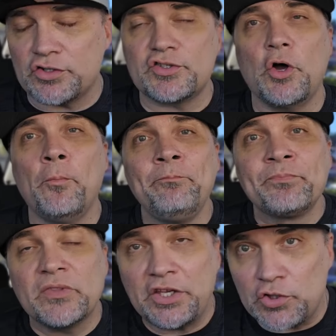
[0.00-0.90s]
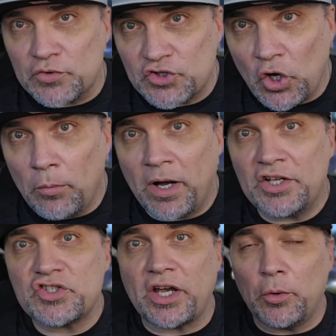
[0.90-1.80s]
So thank you so
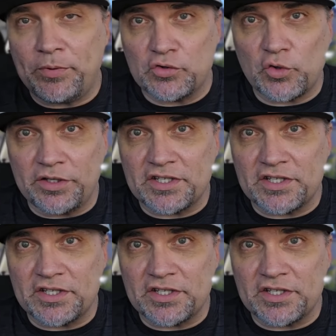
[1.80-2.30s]
much. I hope you enjoyed